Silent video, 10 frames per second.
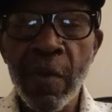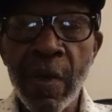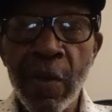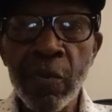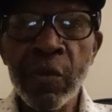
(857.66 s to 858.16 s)

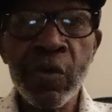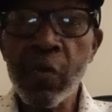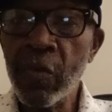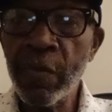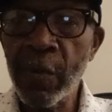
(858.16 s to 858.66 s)
How old is
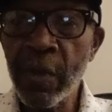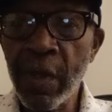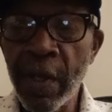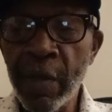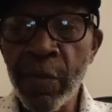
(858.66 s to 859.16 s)
too old to be a
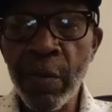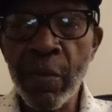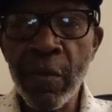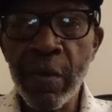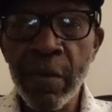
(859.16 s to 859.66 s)
gang member?